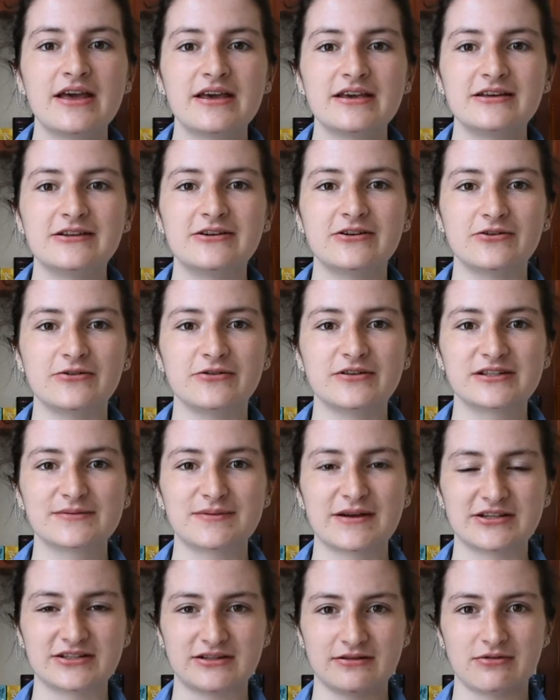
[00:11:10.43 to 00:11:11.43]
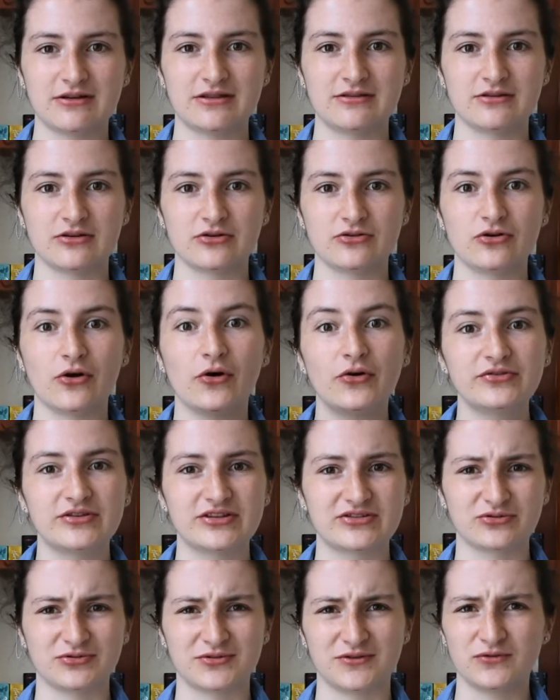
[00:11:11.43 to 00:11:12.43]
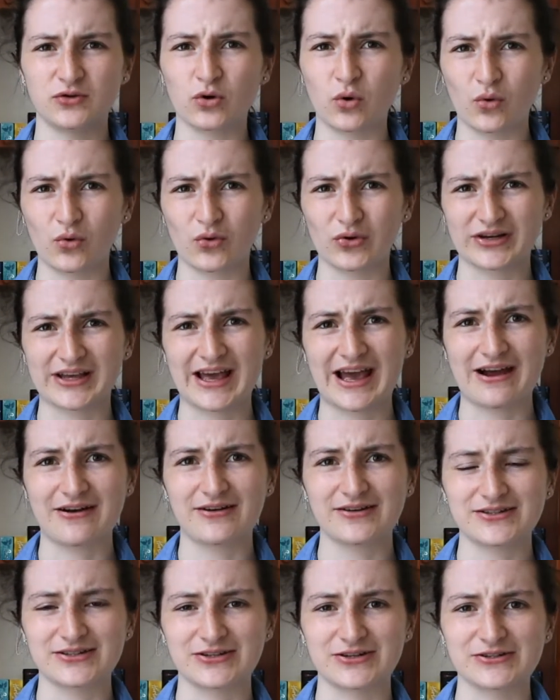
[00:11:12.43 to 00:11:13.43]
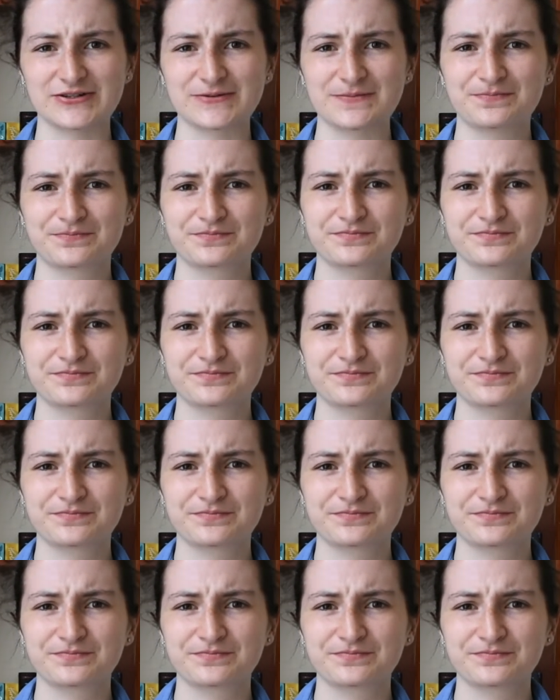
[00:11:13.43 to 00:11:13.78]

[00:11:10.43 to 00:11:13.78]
You know, especially when they're not the sort of core characters.